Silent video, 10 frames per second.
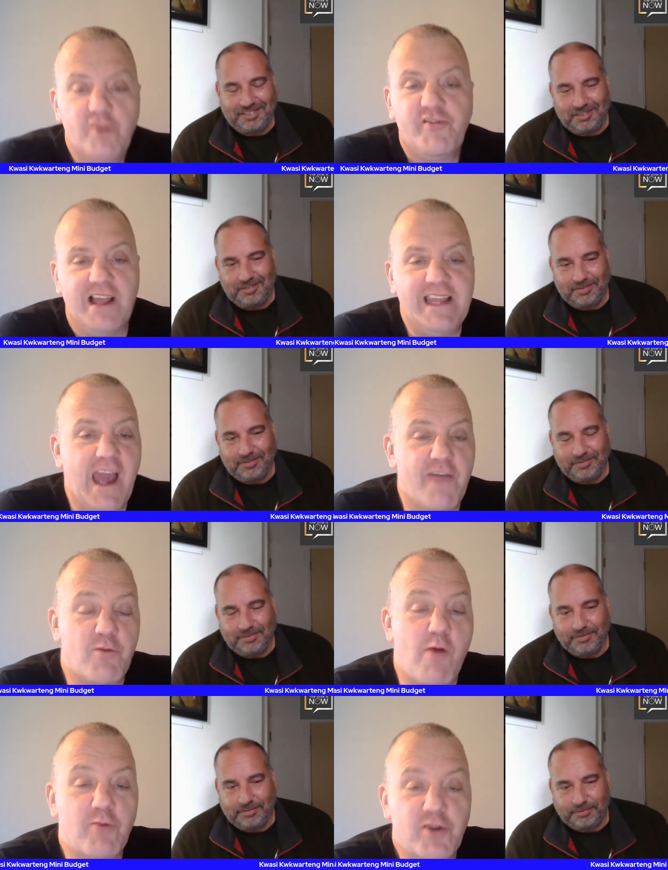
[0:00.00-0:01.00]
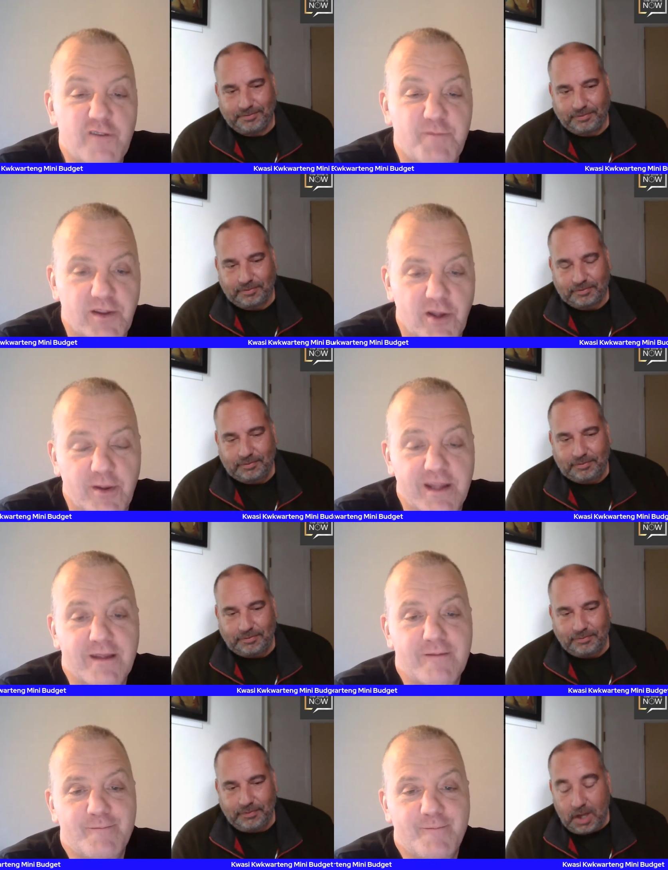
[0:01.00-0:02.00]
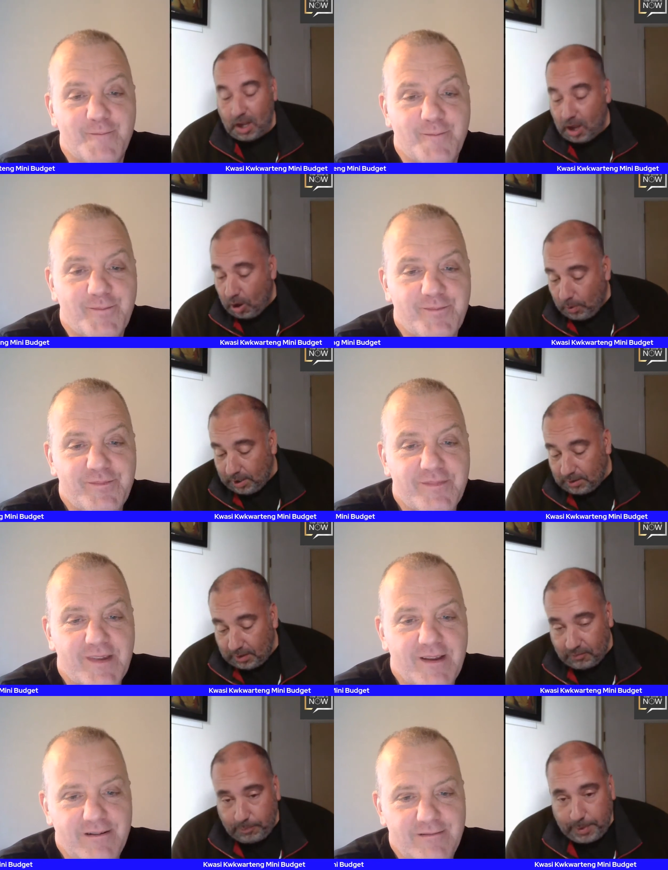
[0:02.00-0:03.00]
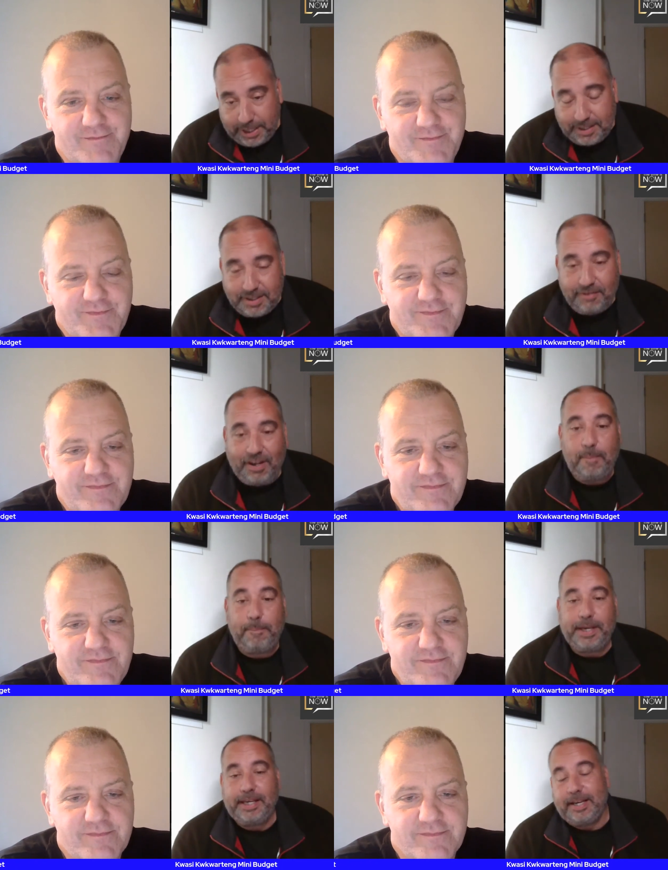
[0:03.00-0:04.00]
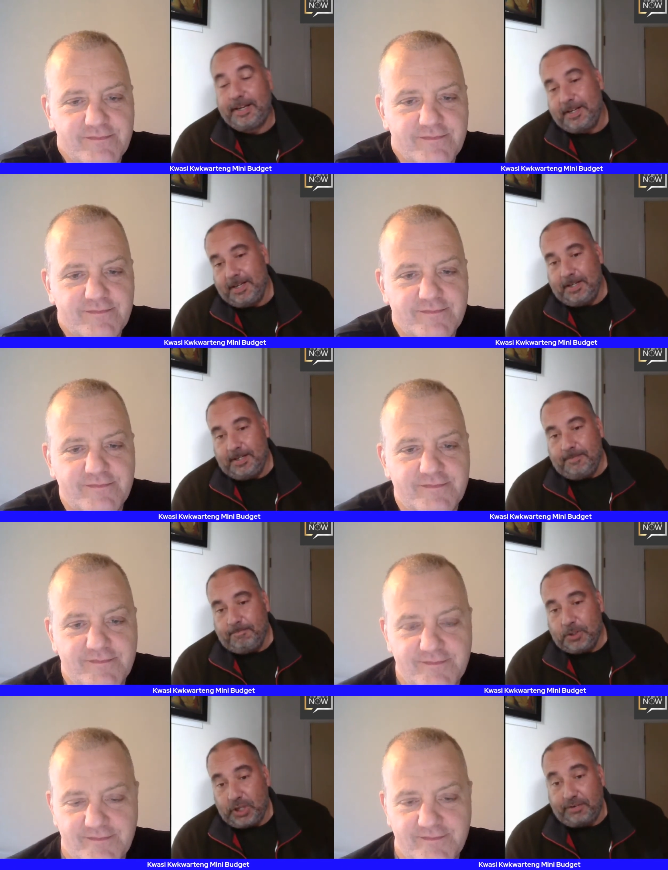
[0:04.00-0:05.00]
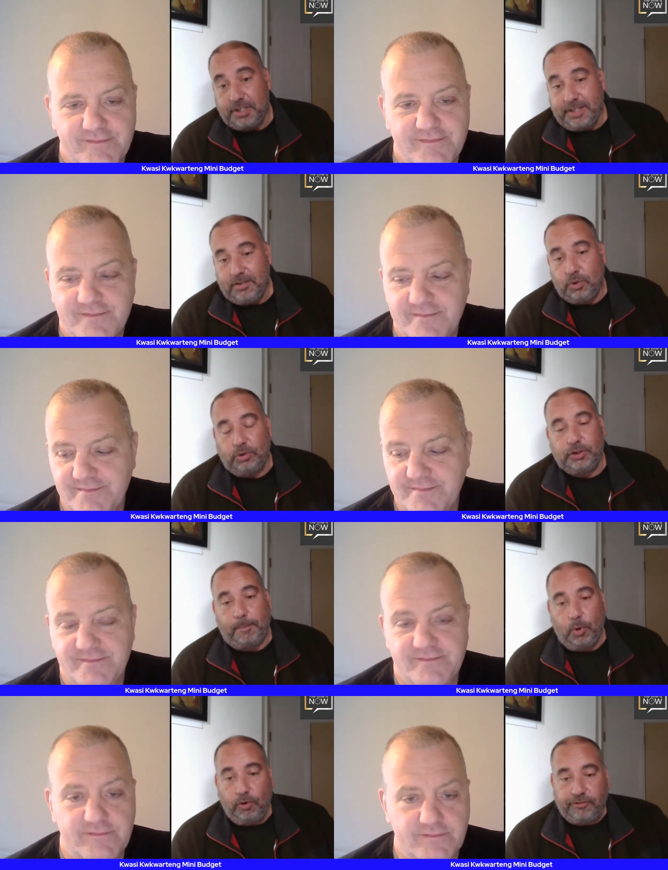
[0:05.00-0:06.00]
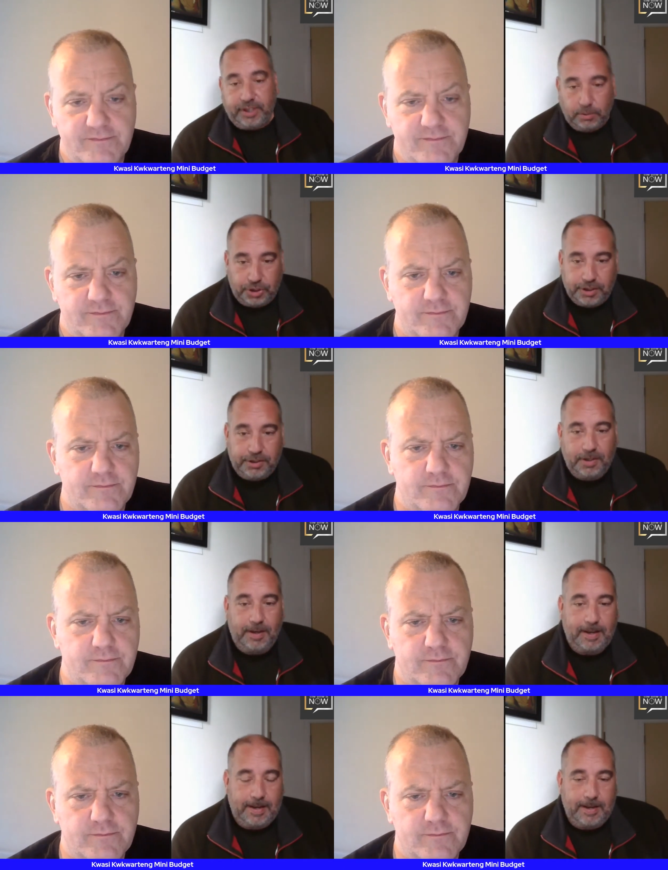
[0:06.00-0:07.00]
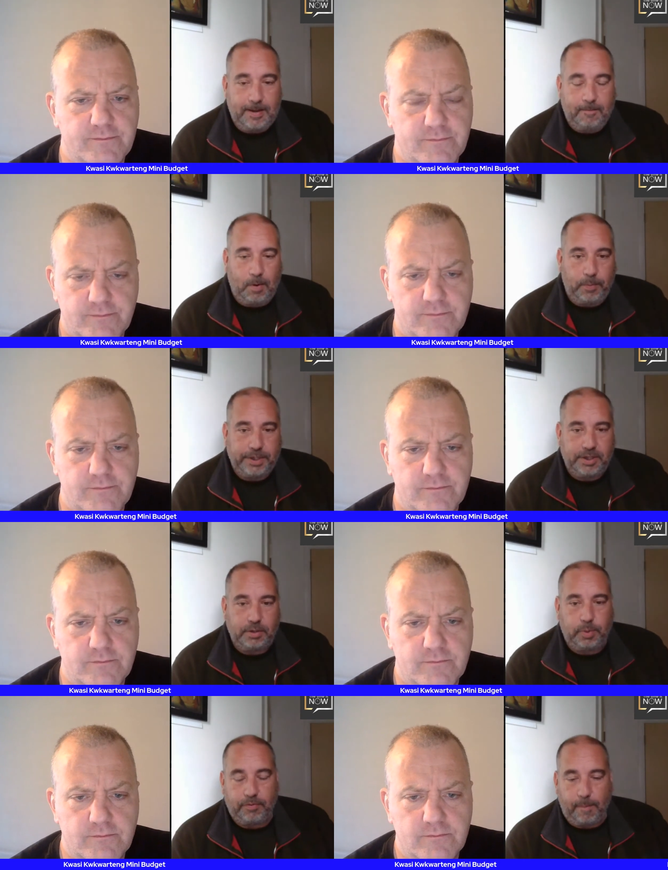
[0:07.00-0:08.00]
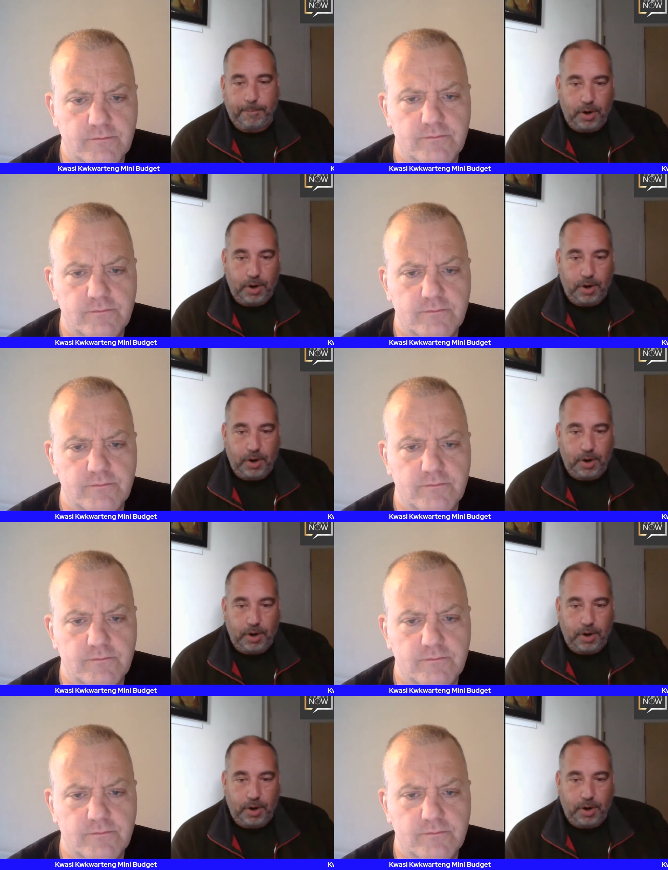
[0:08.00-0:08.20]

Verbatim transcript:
Speaker 1: you telling everyone what you've been doing.
Speaker 2: Well, I've been developing a, charity called Support Futures. Uh, and what we do is we run